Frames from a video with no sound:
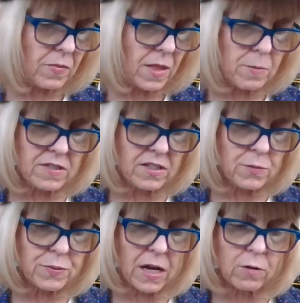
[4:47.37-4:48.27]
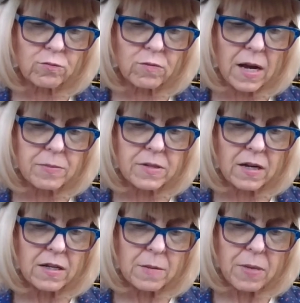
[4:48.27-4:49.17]
Mrs. Brown rubbed
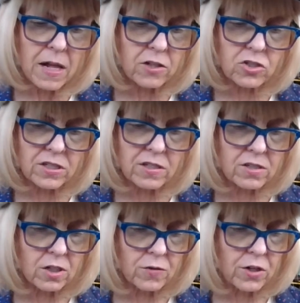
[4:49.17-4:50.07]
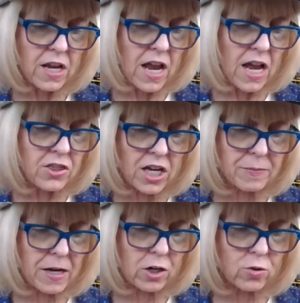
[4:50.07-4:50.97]
polish on the silver and thought
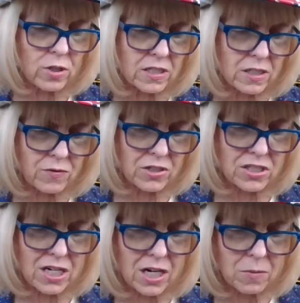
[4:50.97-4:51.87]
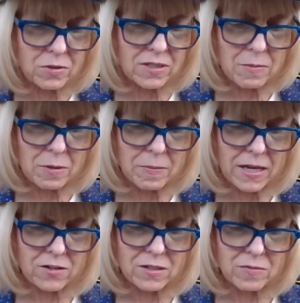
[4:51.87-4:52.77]
about Christopher's terrible table
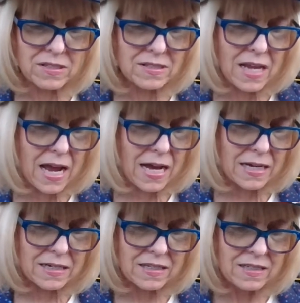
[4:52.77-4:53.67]
manners and was sad.